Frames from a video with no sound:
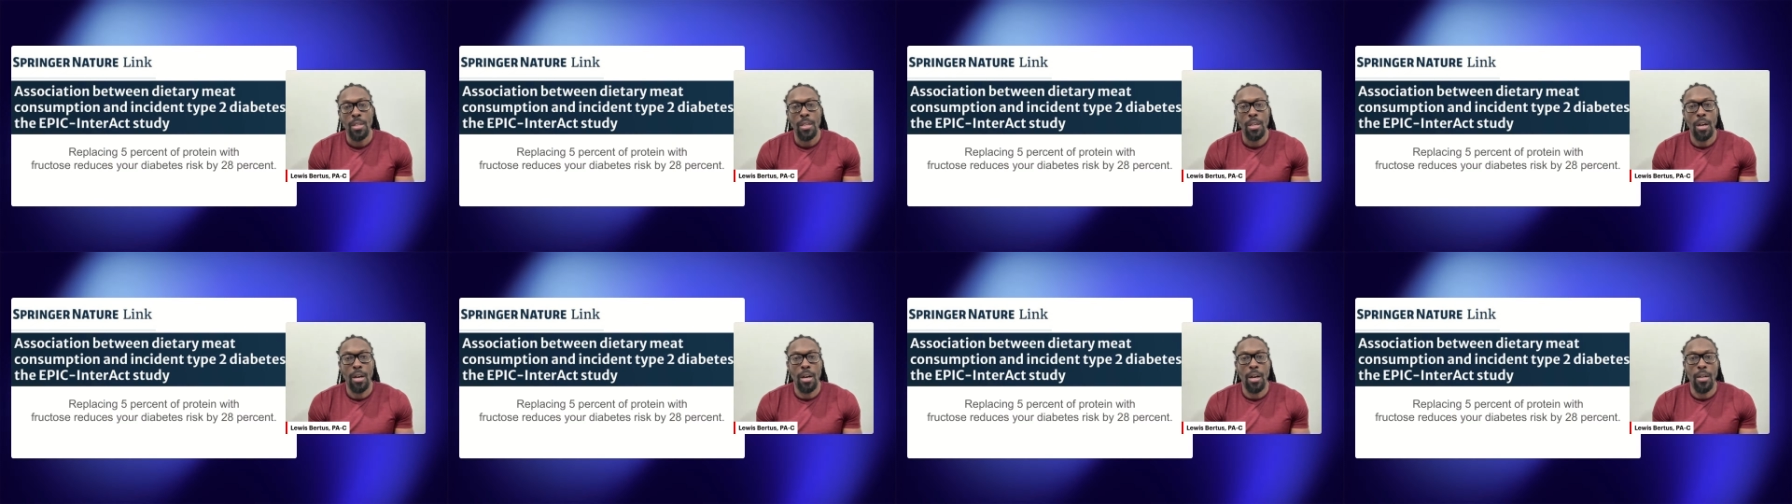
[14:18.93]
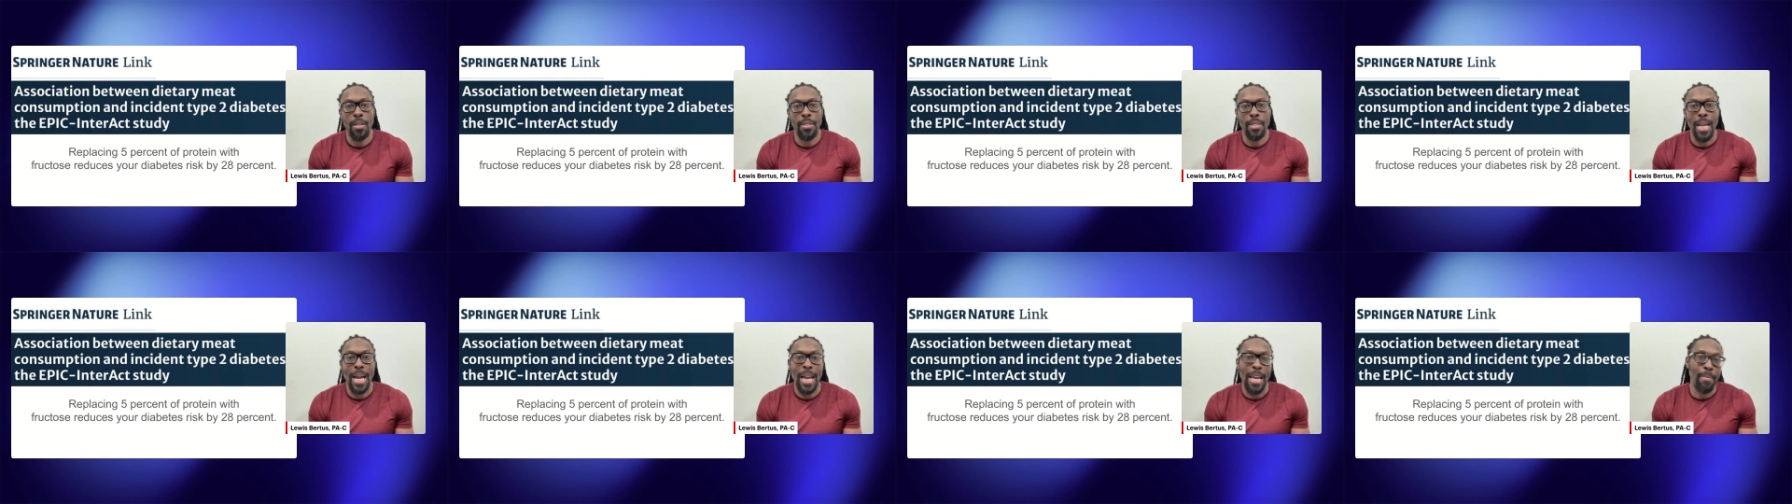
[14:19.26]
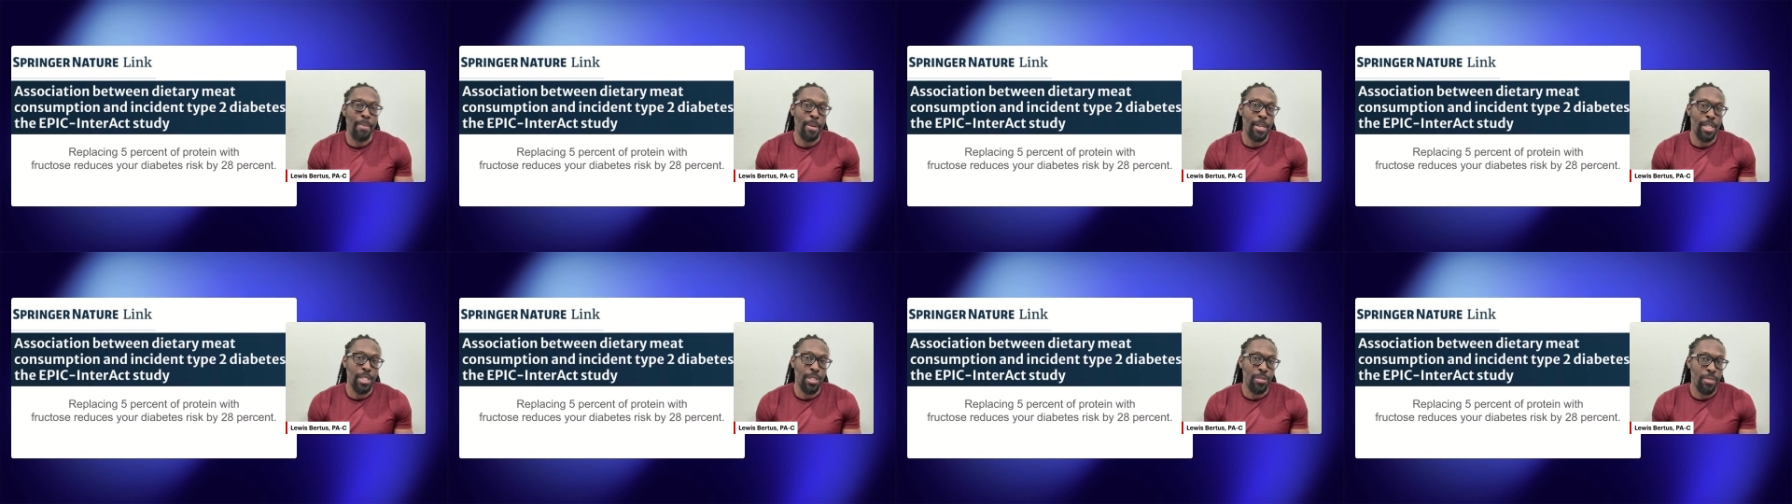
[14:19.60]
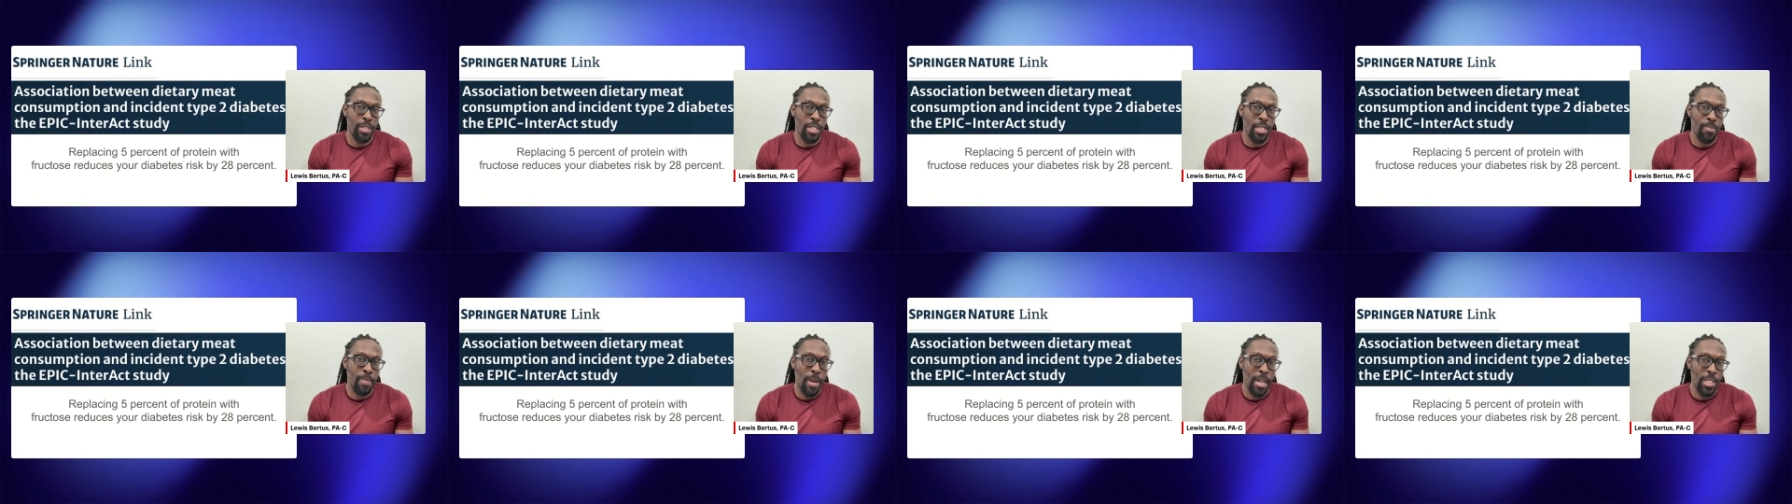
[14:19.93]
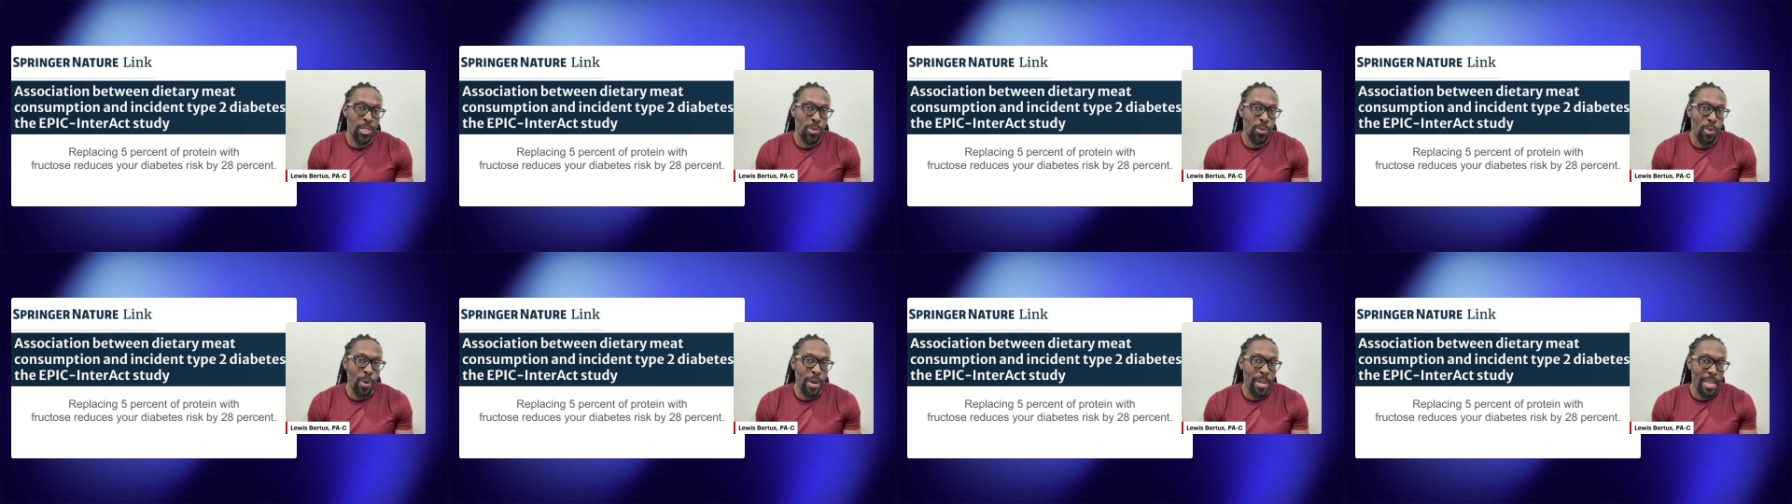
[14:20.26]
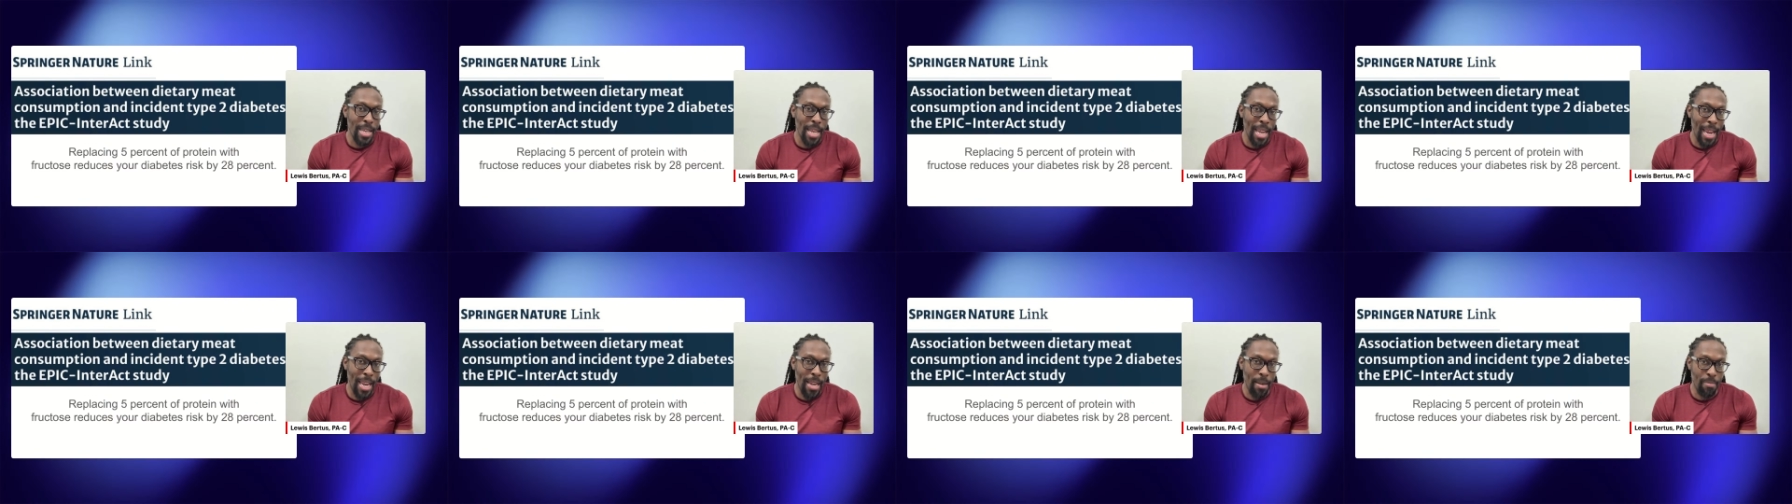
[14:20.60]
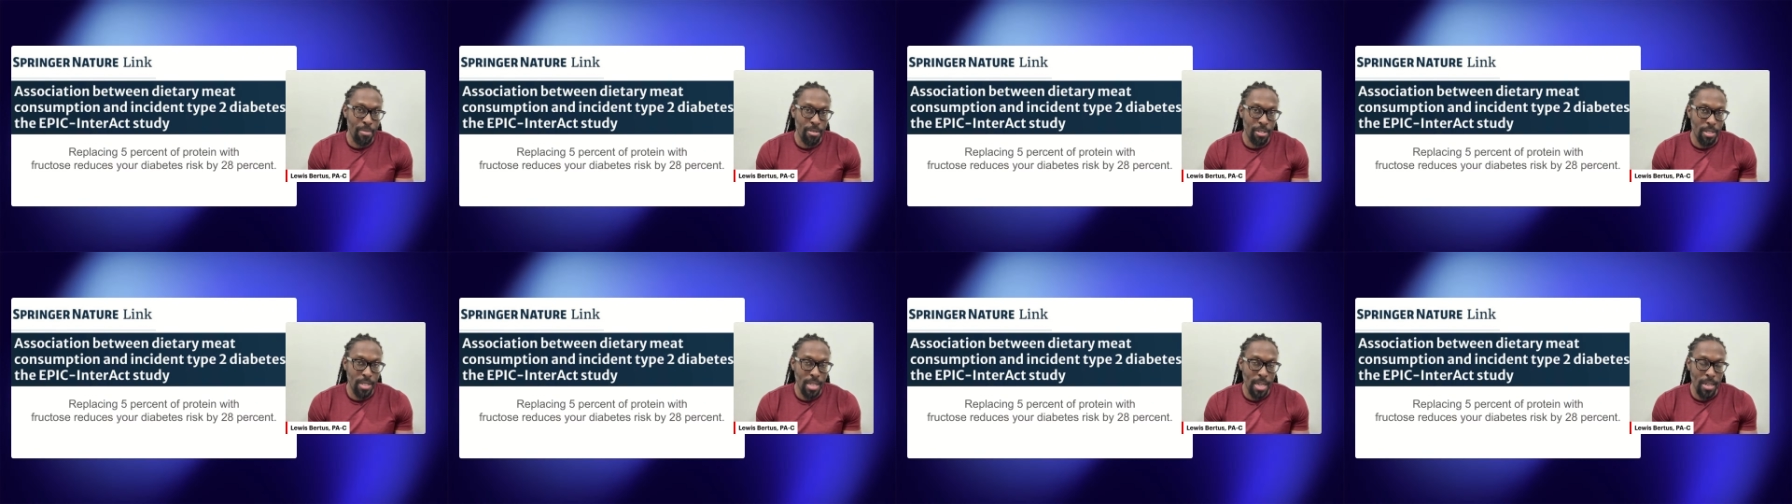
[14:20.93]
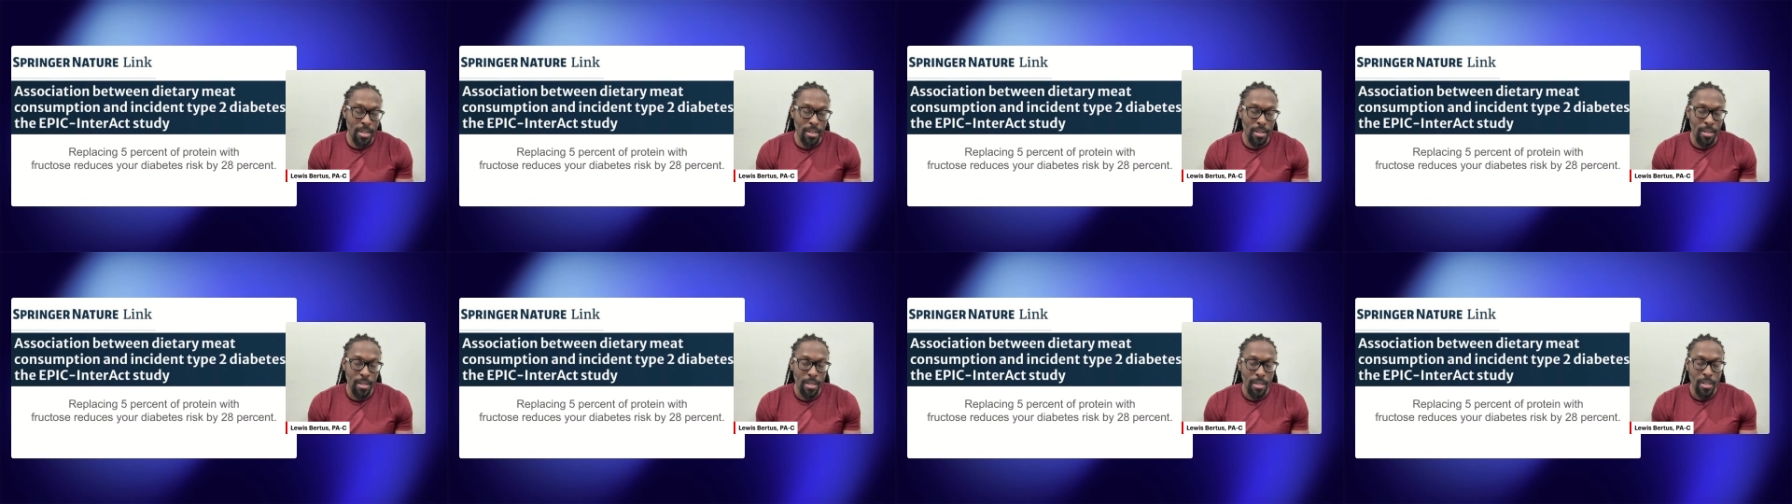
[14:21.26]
diabetes risk by 28%.